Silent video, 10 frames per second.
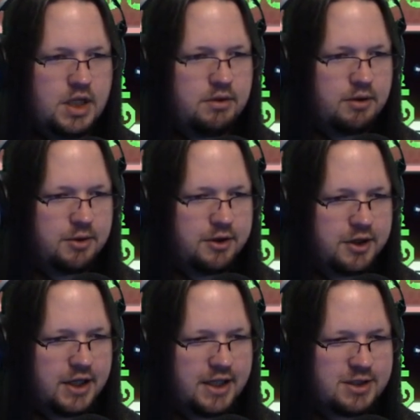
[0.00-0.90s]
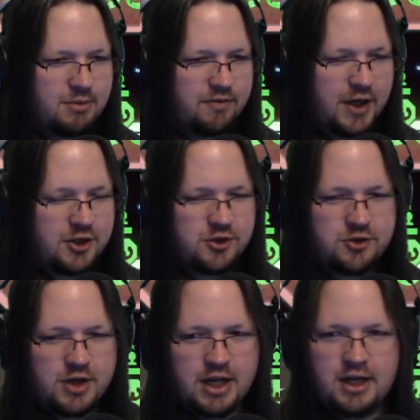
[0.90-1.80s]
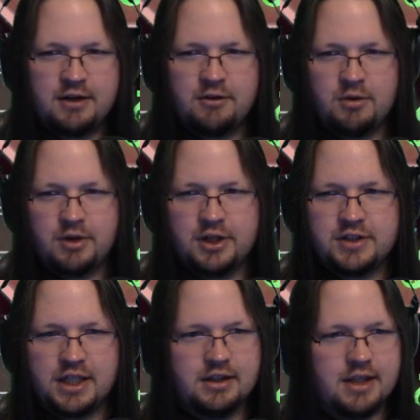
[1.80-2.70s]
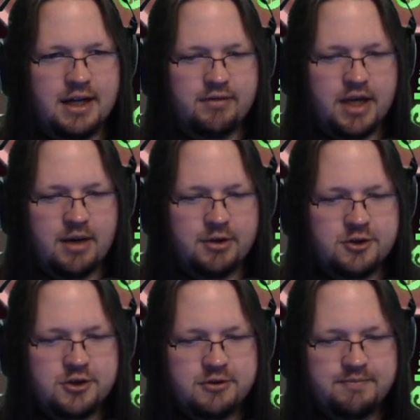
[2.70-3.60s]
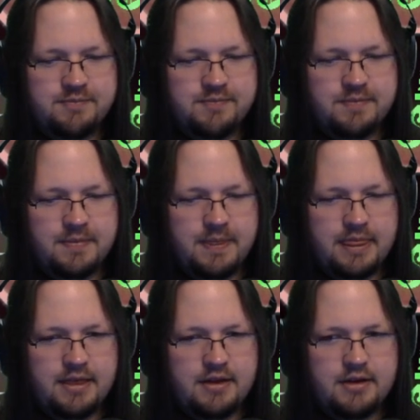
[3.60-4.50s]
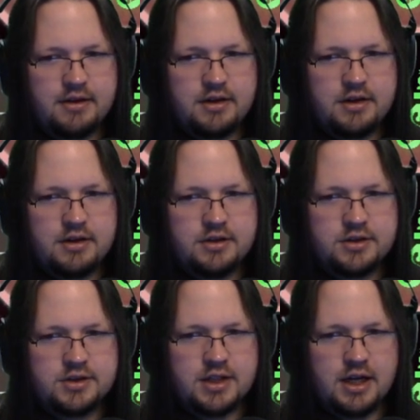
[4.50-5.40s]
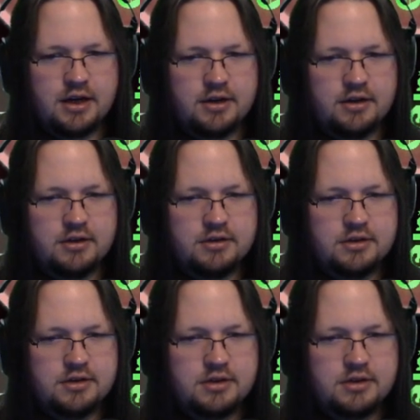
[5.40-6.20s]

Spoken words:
Well, we're either going to get some evasion training or we're going to take a lot of damage. It's not ideal.